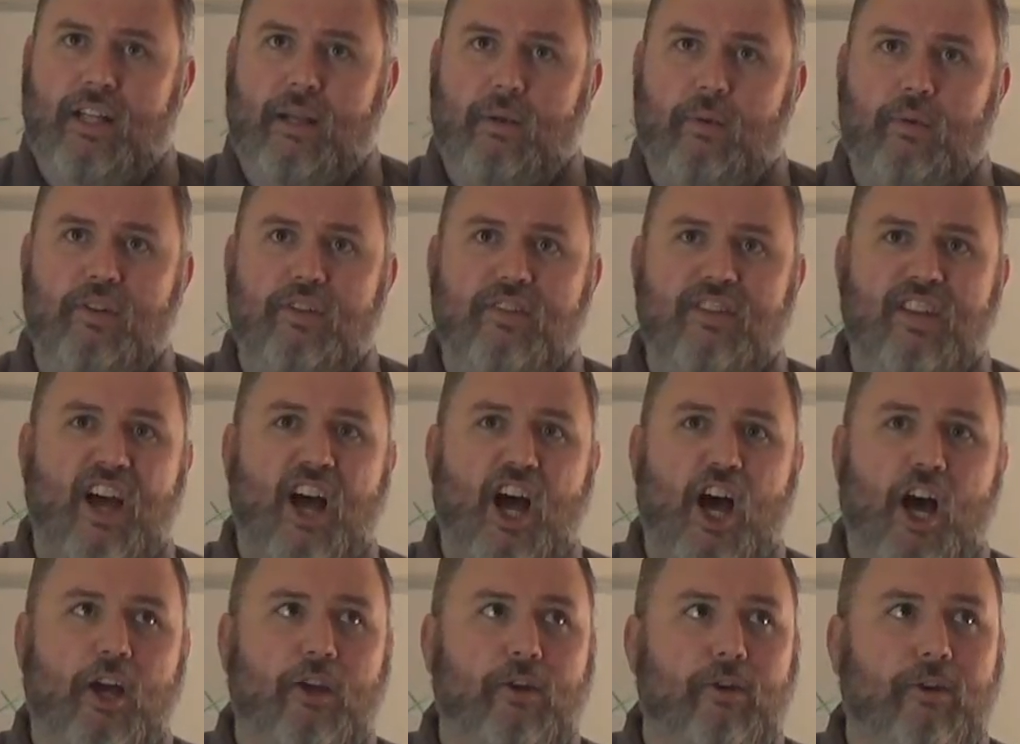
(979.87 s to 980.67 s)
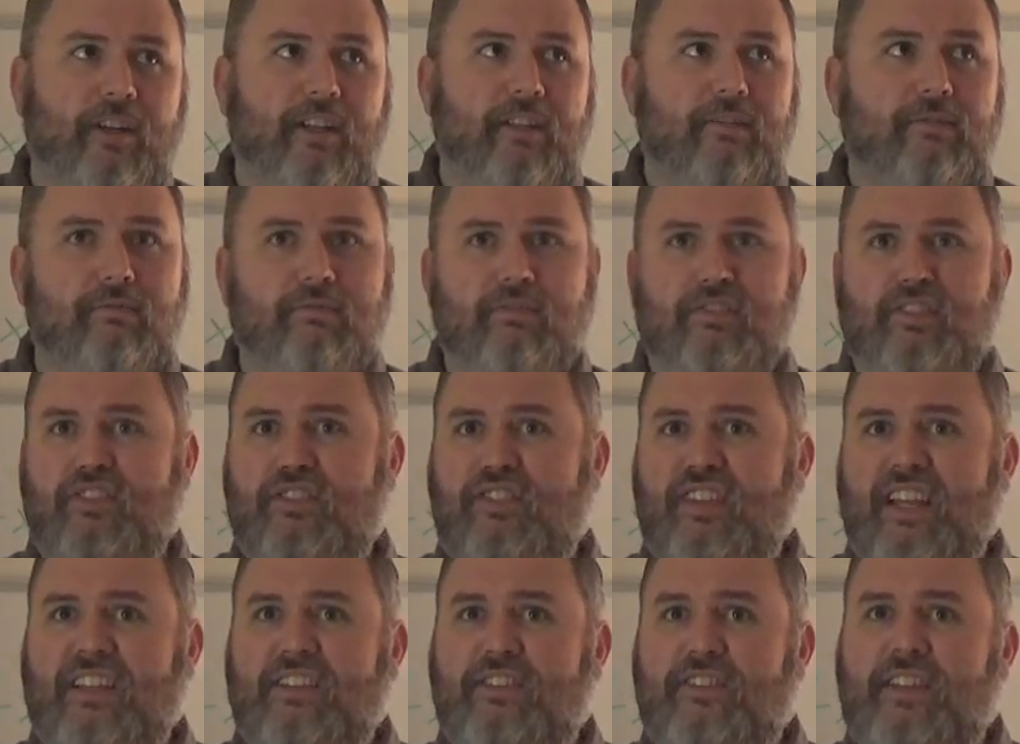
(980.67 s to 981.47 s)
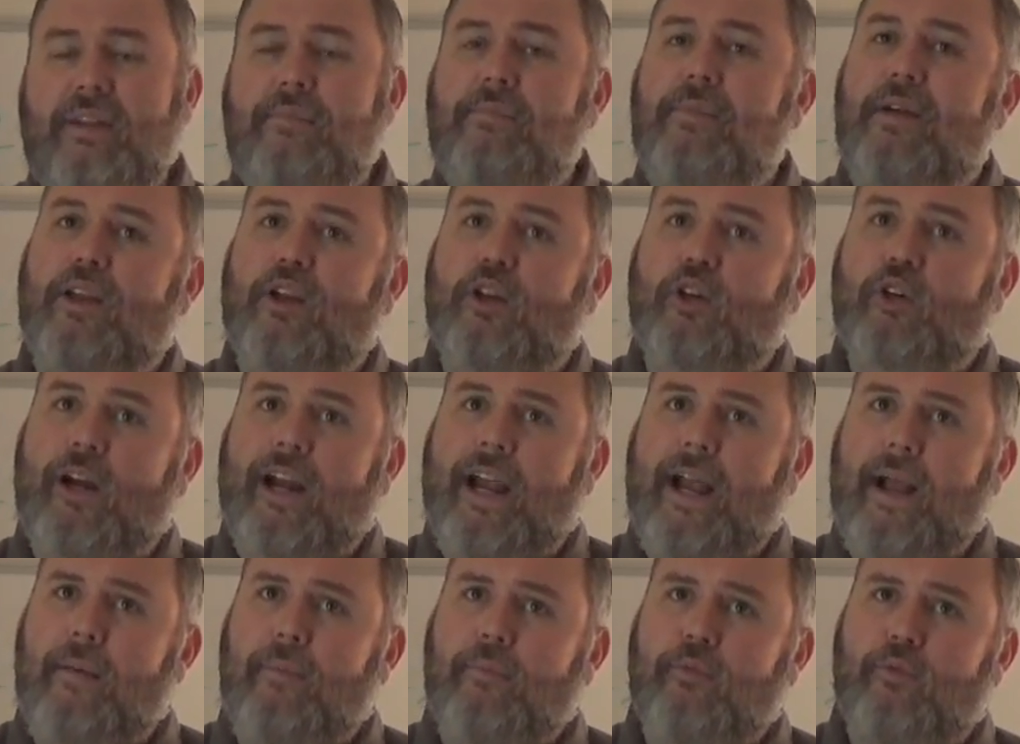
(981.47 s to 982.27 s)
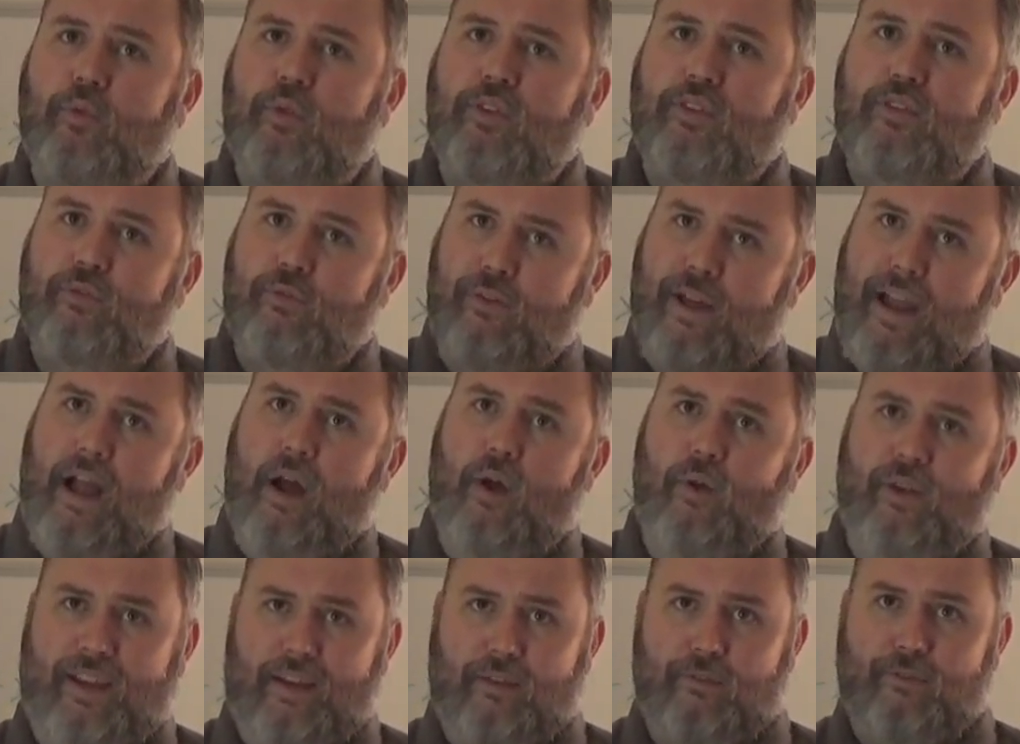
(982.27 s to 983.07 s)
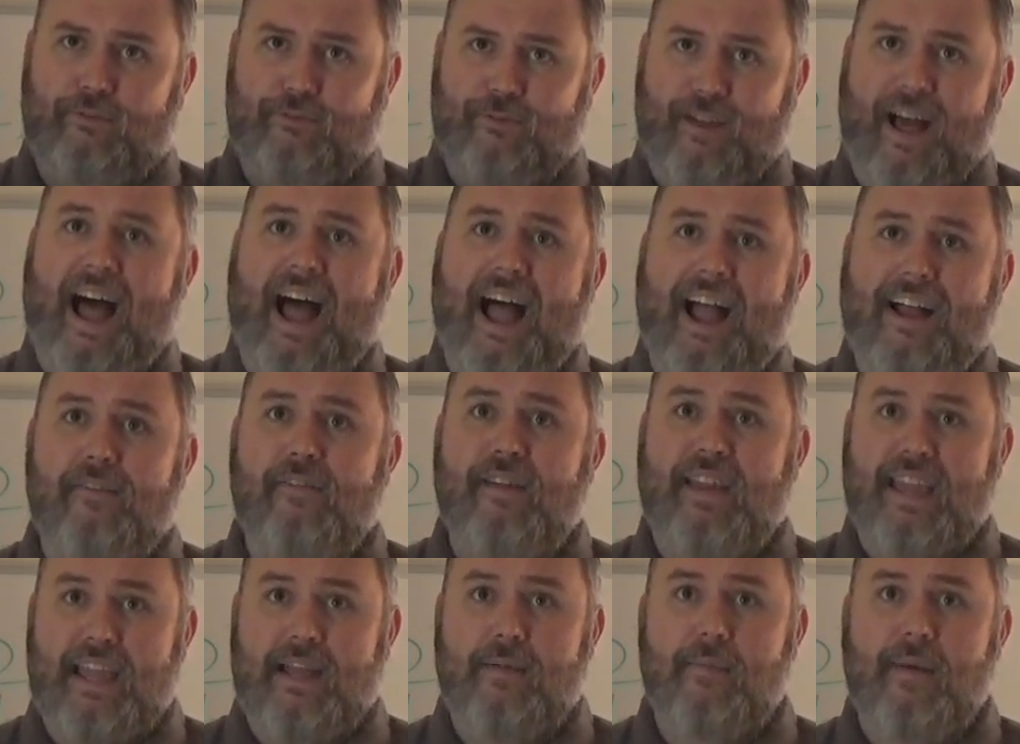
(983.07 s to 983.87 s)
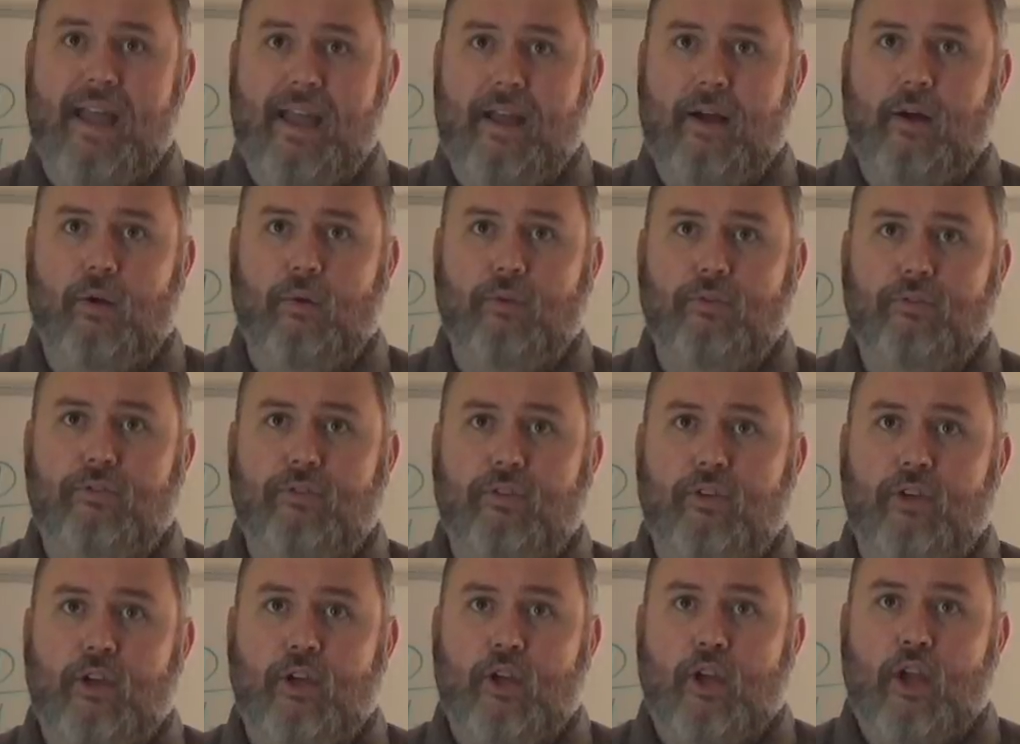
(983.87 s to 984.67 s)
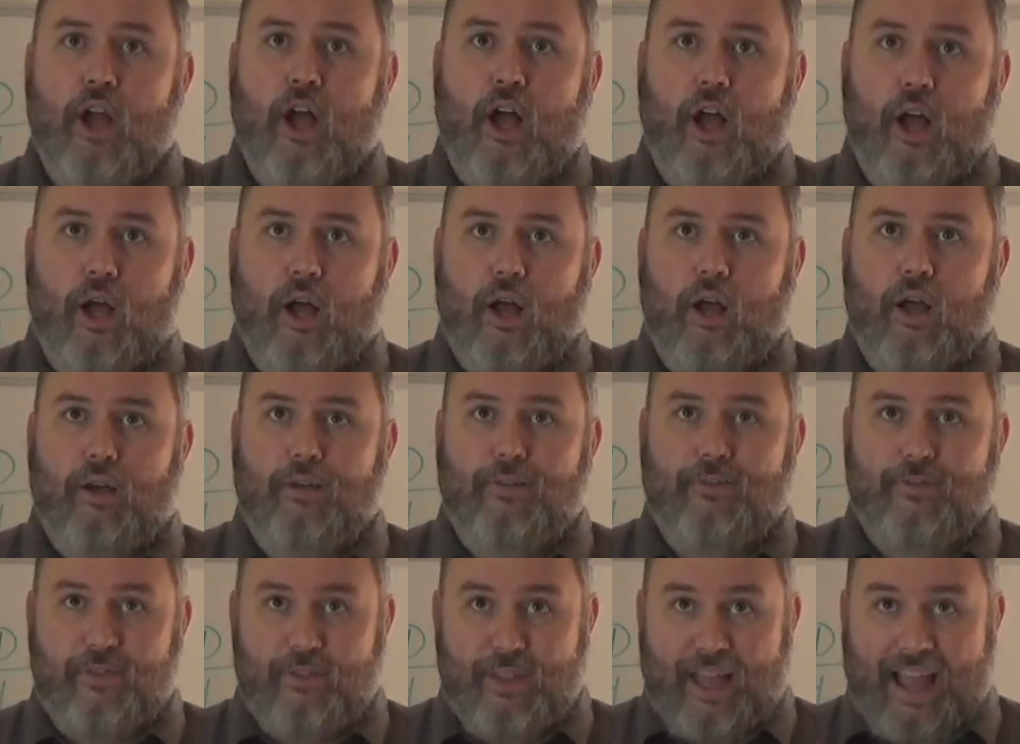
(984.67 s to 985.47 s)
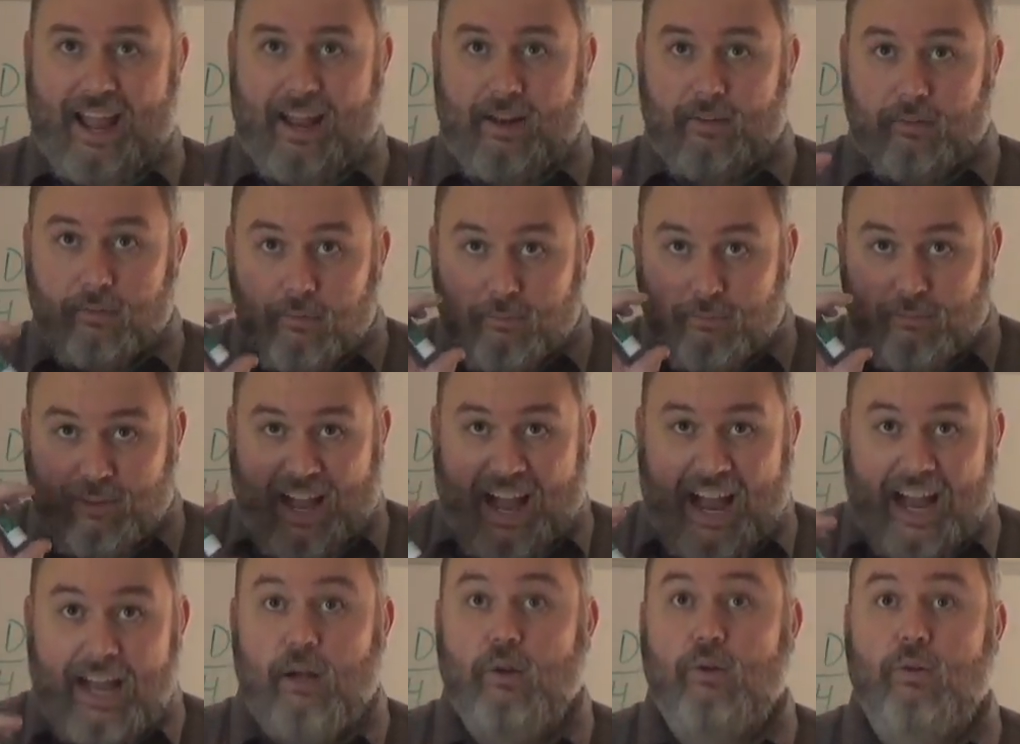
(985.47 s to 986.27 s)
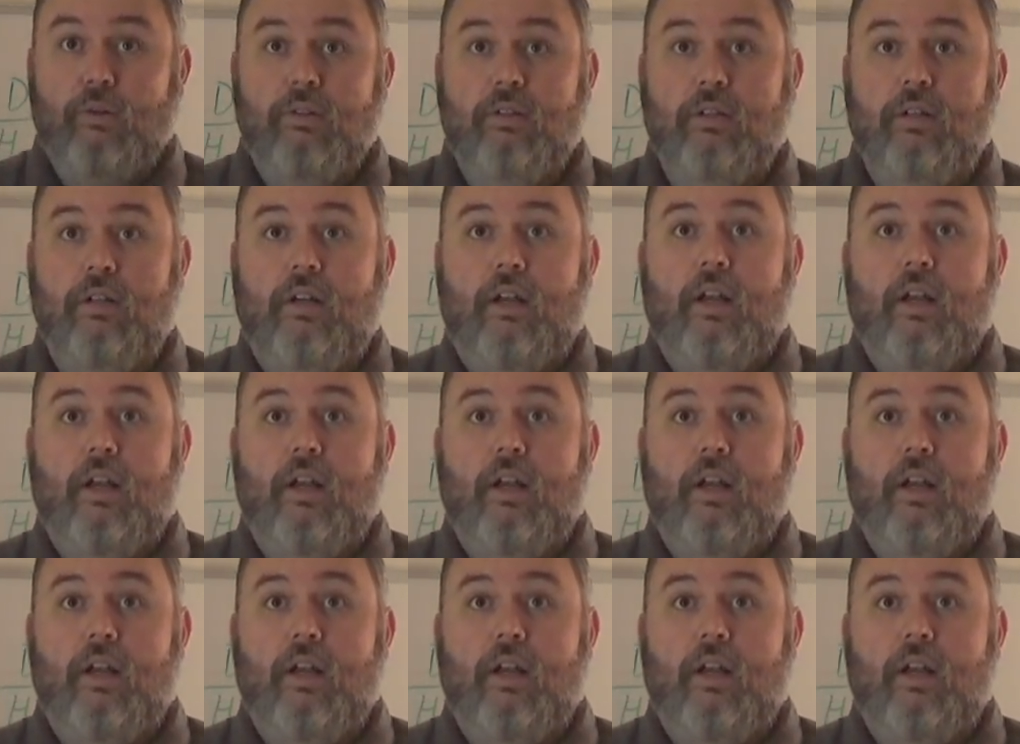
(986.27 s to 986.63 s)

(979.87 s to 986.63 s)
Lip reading: it was 160 milligrams was found in 5 mLs of that vial.